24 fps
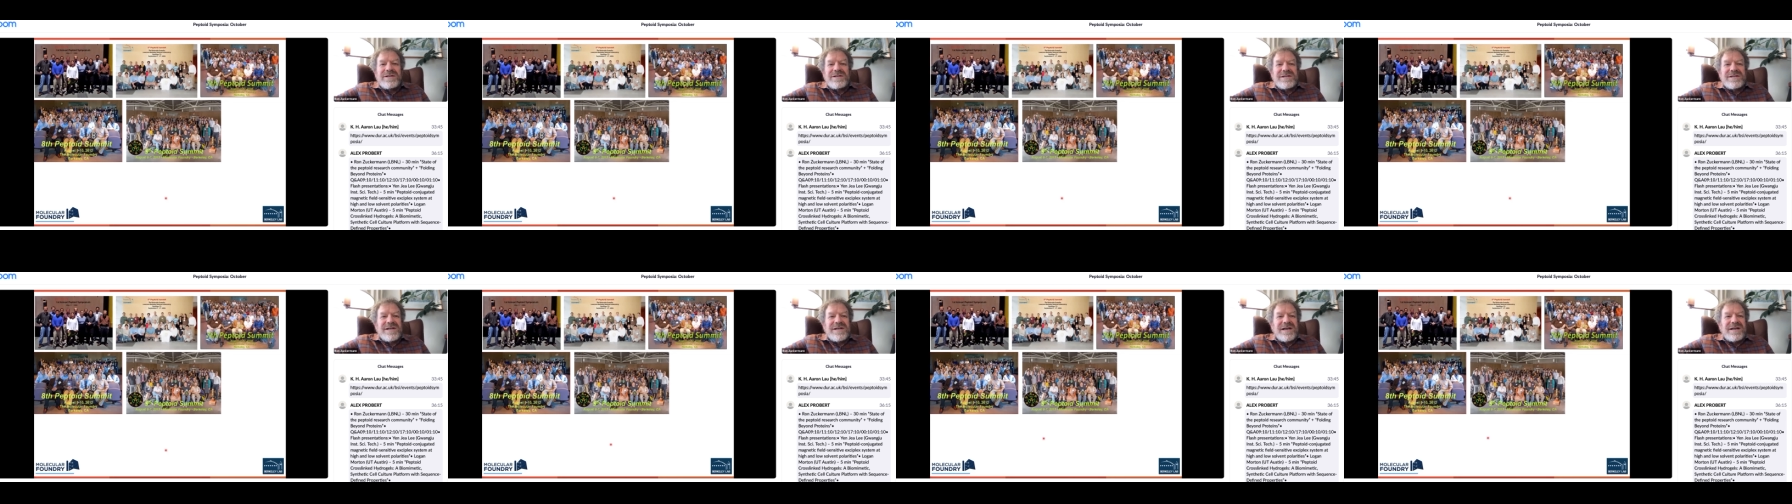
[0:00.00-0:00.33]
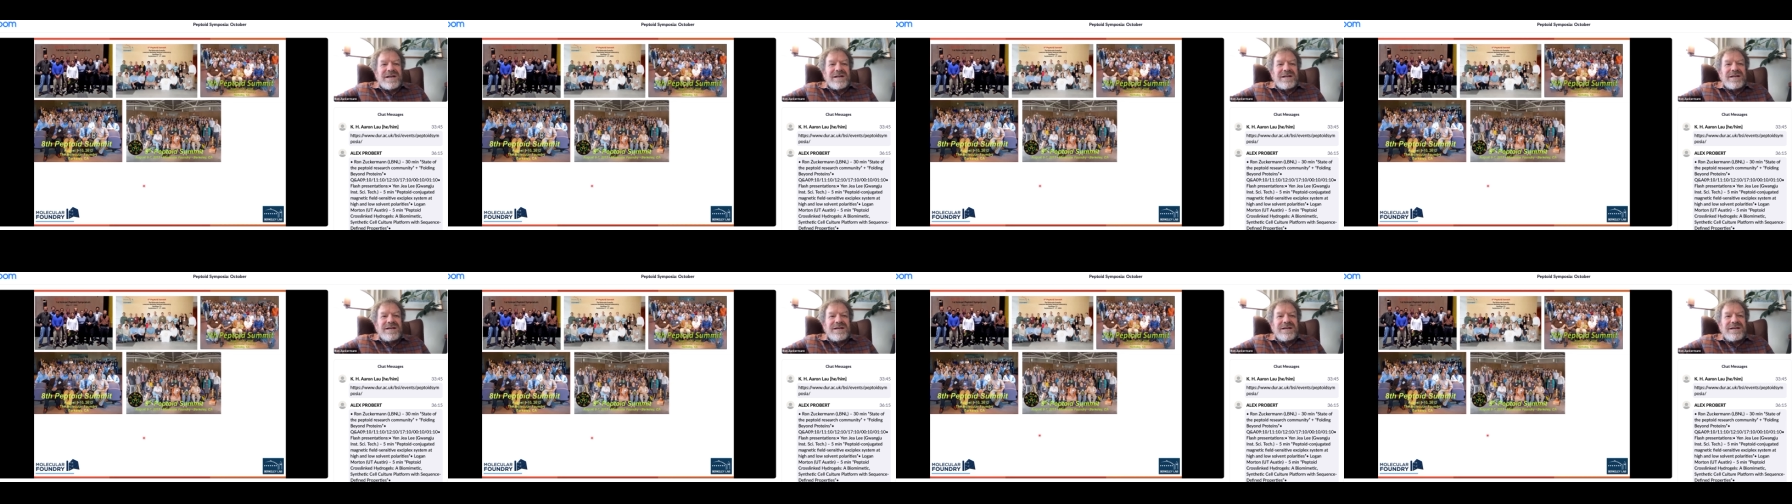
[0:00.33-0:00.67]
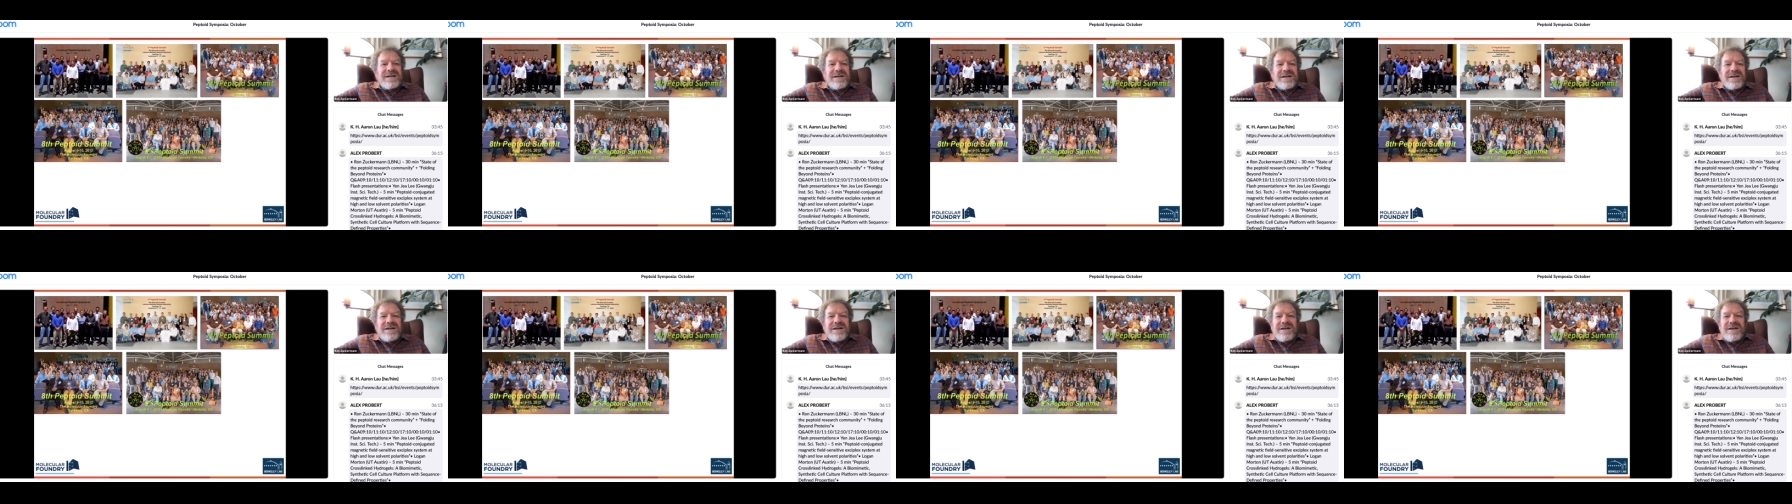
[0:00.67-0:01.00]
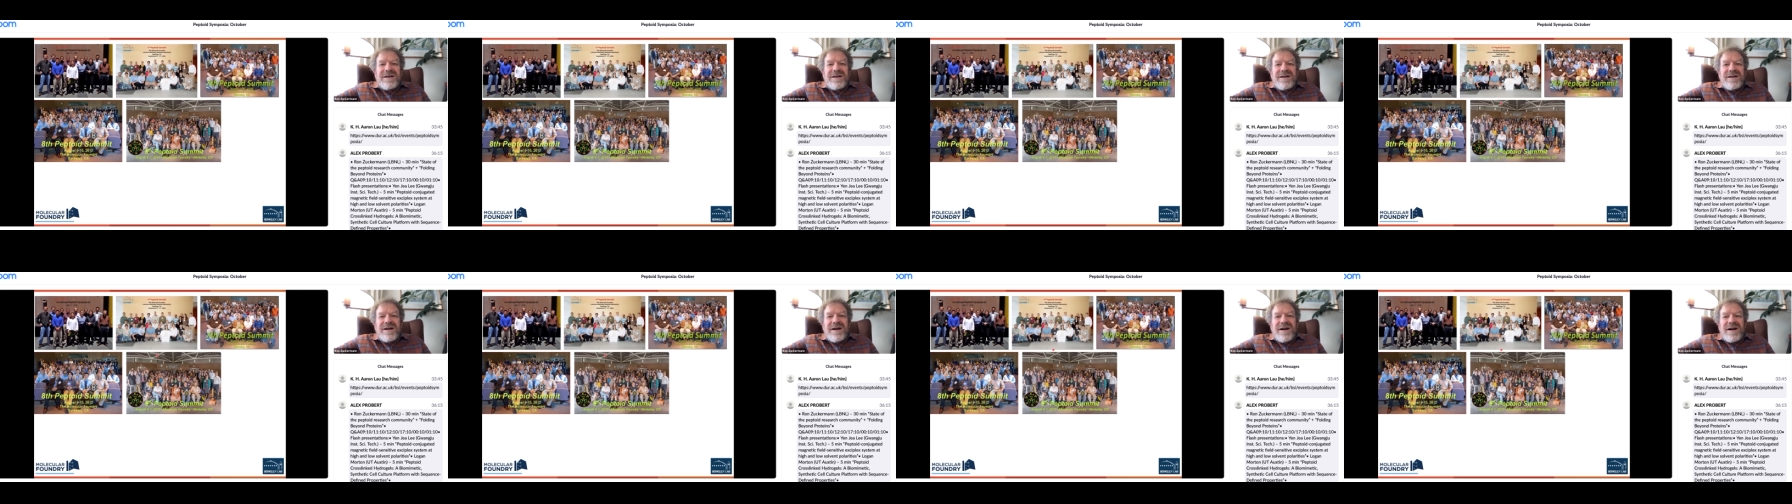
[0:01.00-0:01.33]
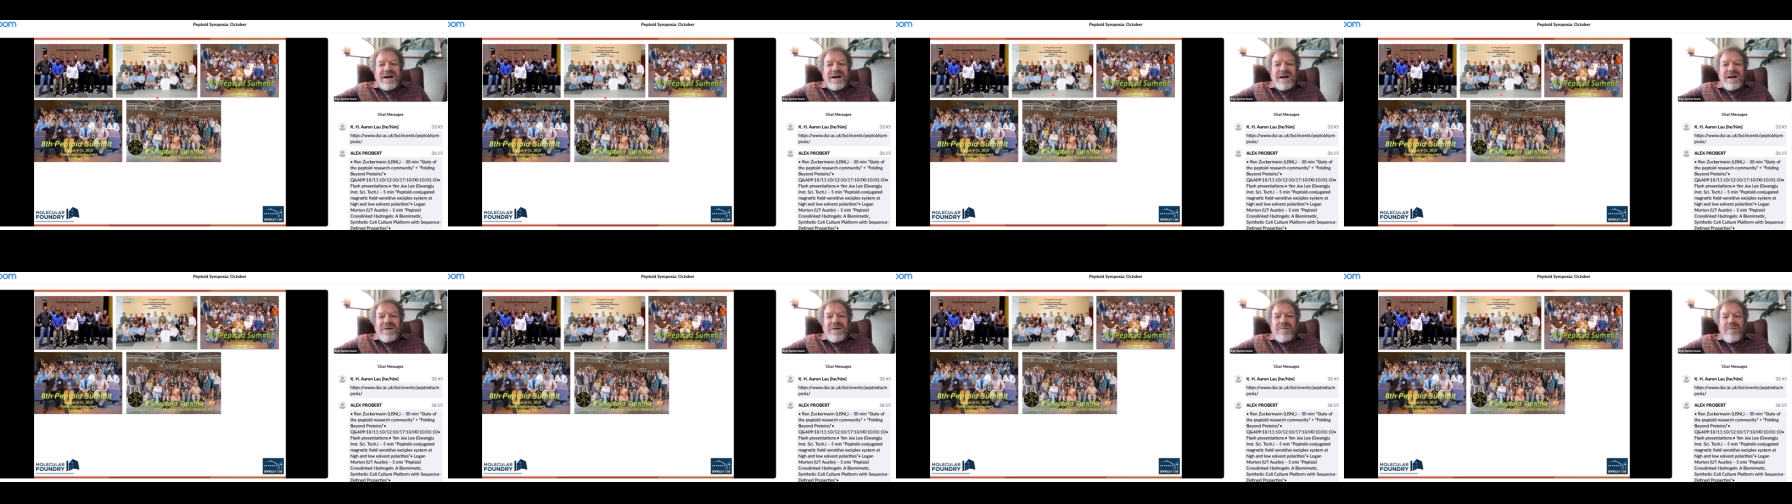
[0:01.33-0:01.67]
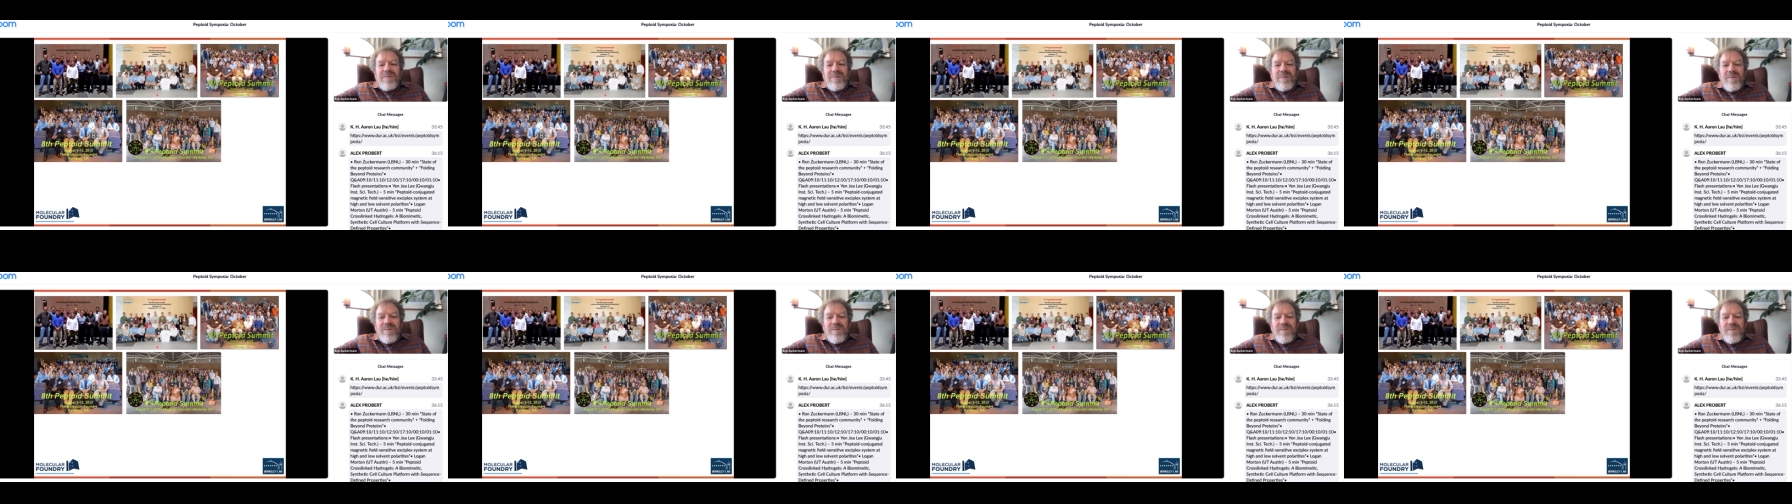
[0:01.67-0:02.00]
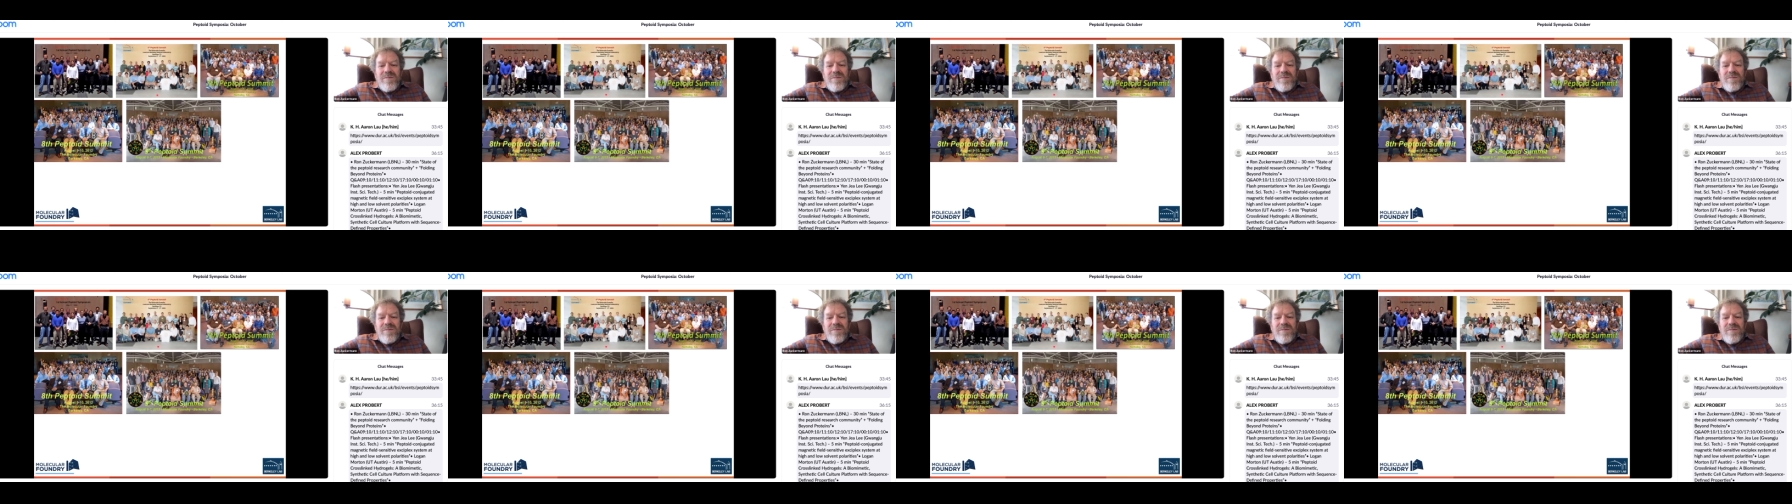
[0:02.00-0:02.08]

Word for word: steadily um,